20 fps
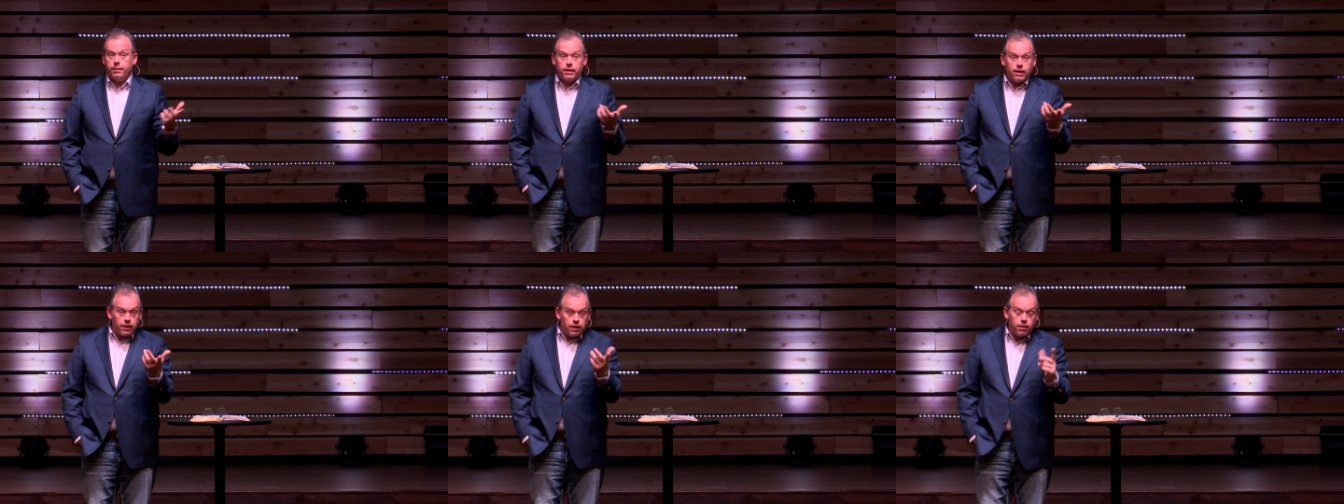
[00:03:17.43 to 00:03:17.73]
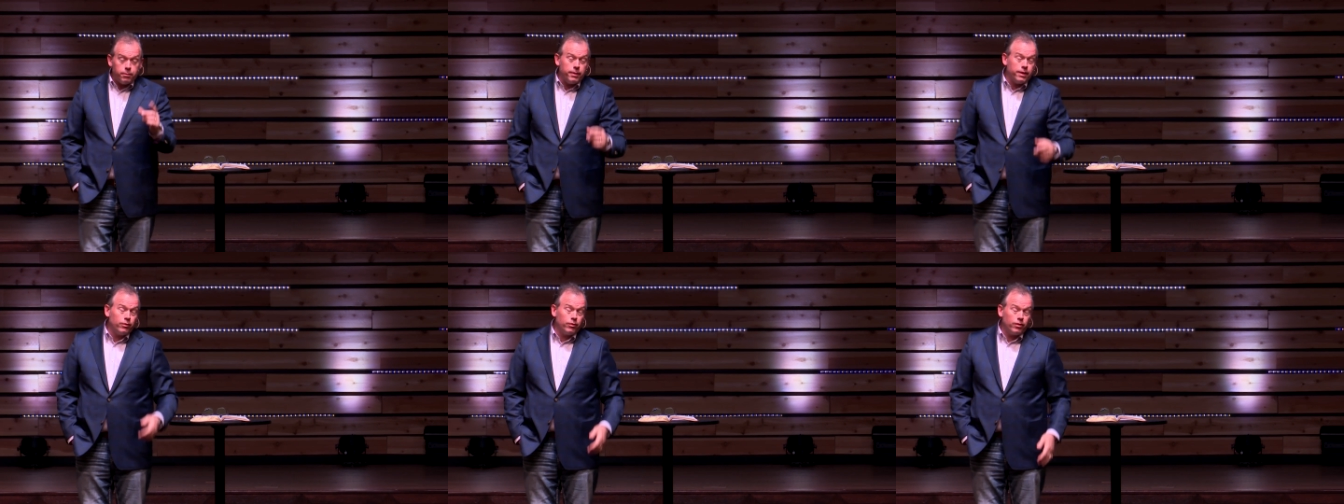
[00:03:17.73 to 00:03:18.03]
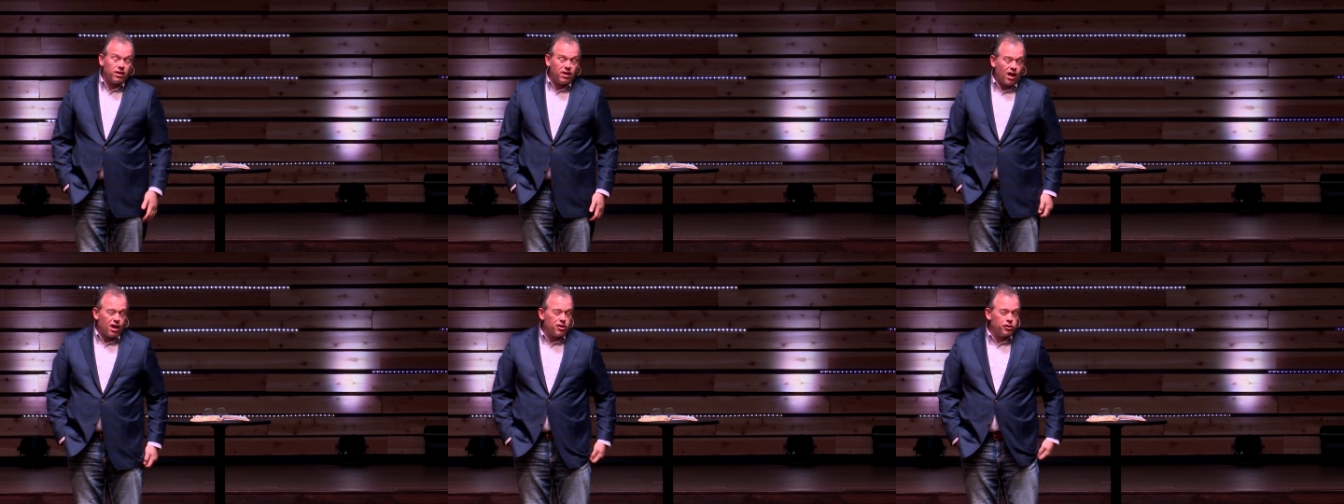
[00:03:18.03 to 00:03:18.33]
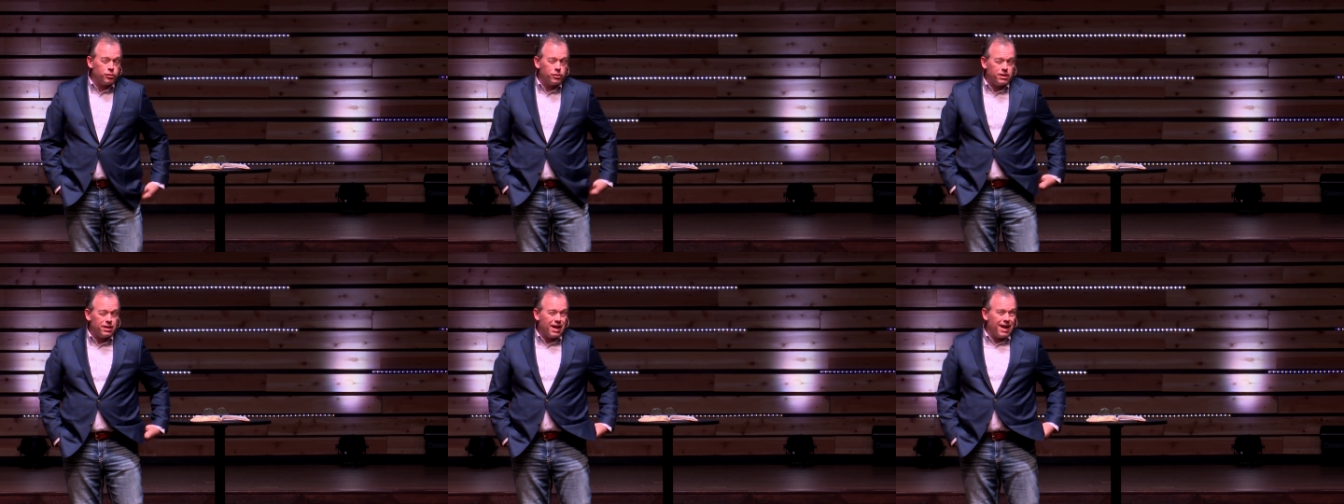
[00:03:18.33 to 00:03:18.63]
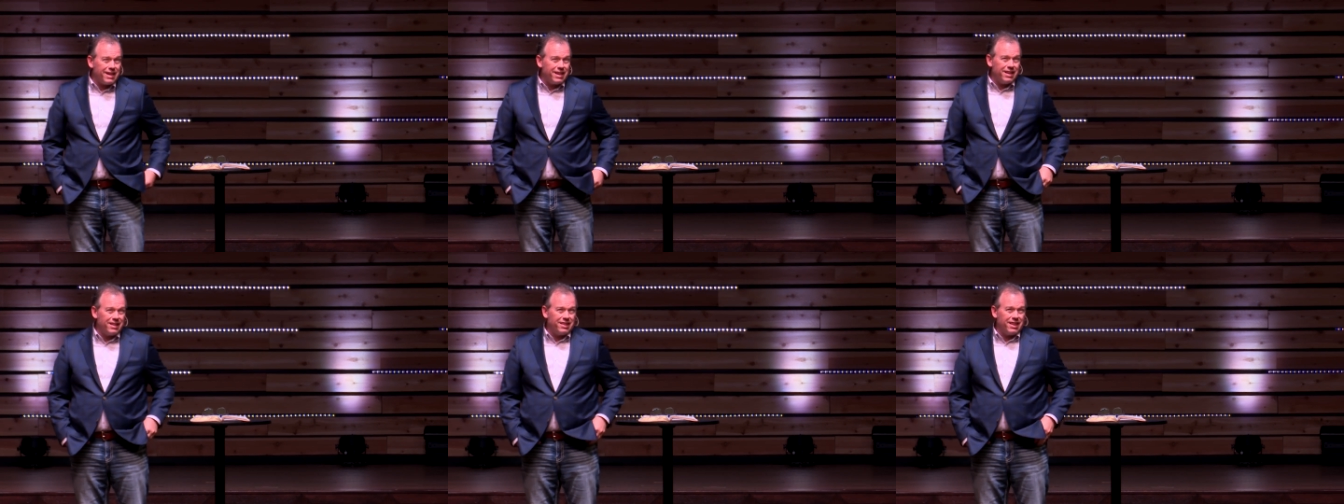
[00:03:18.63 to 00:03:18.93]
And then to be really honest with you,
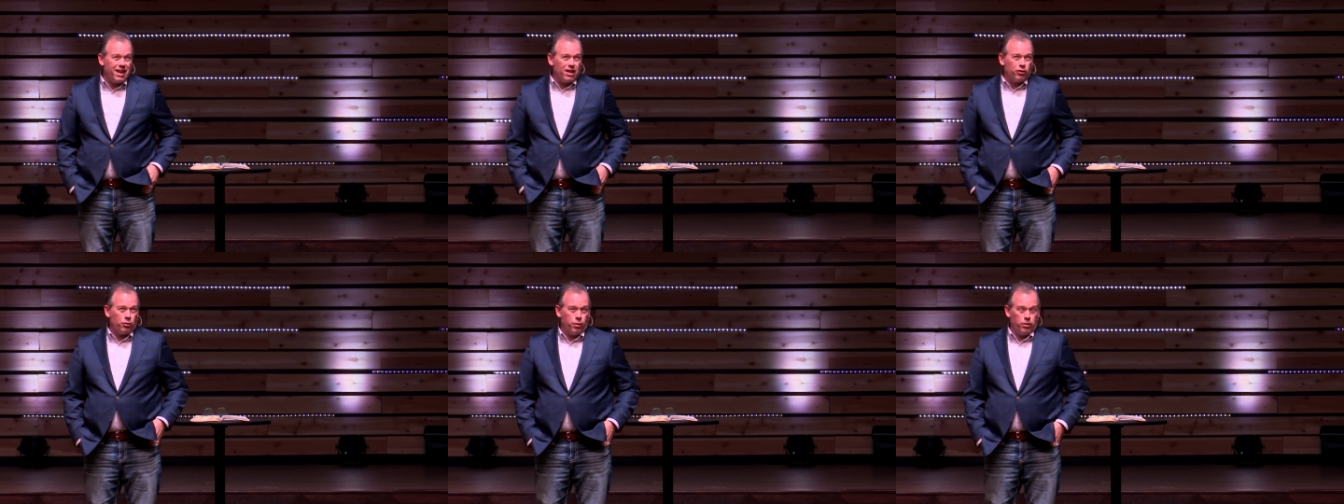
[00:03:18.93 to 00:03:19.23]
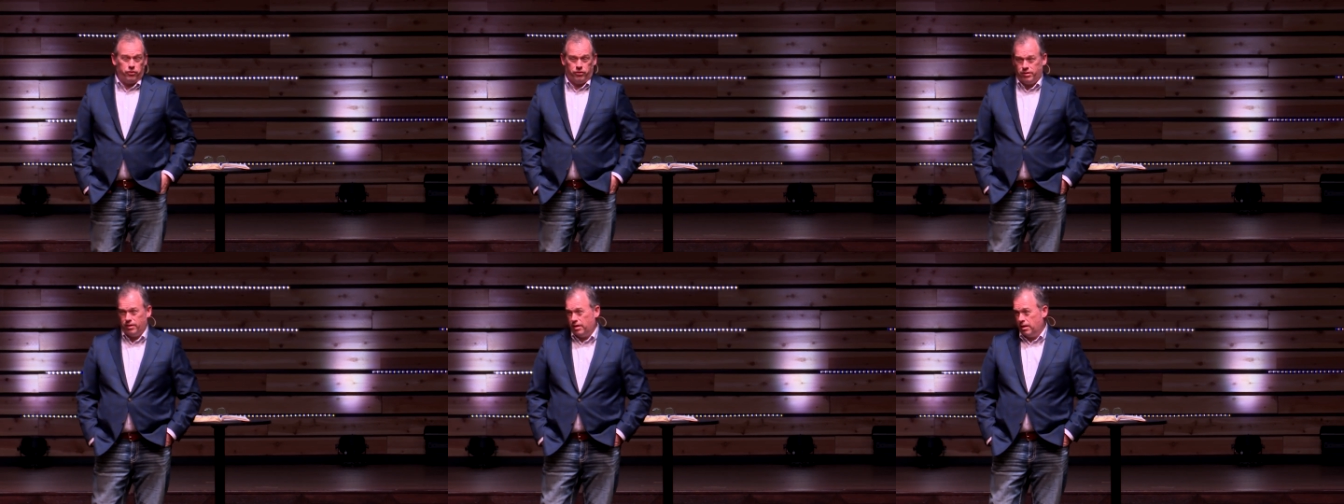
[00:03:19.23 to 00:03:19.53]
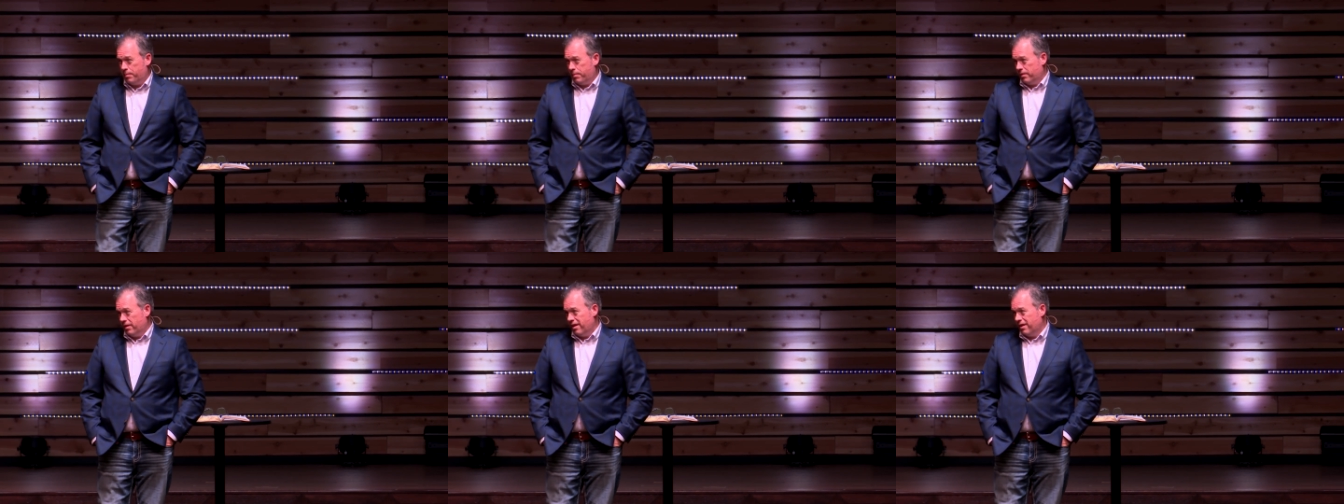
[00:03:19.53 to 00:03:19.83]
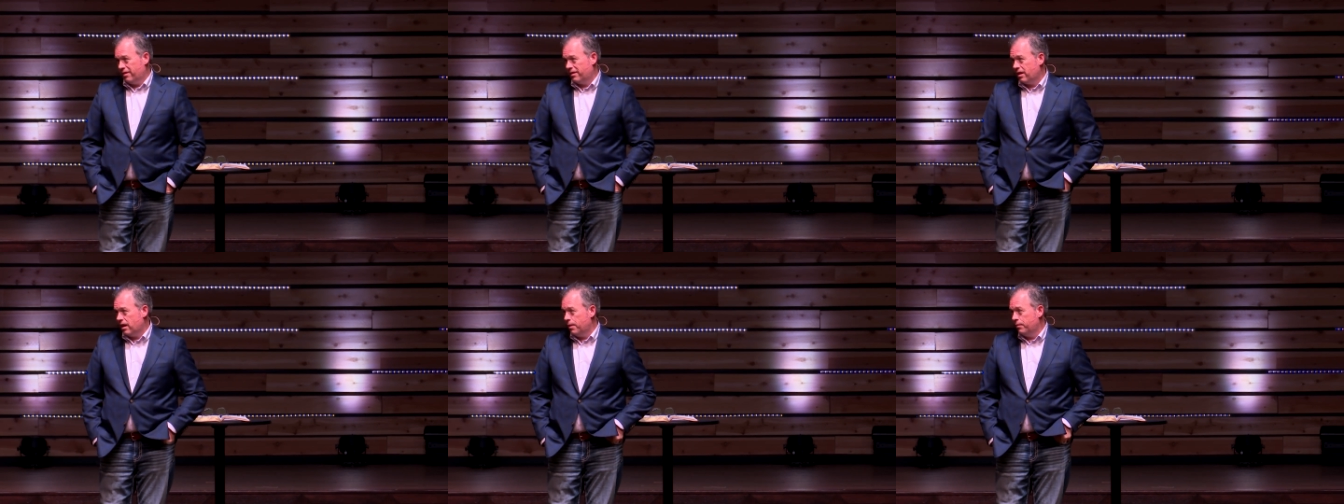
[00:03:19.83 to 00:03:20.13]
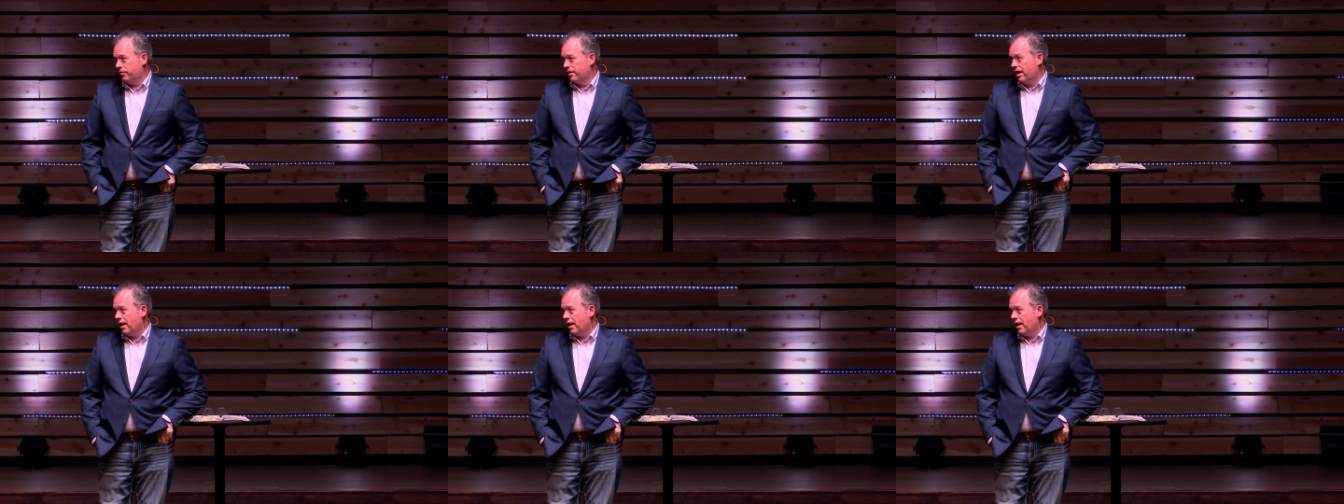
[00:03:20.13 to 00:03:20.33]
I get that twisted up a lot of times.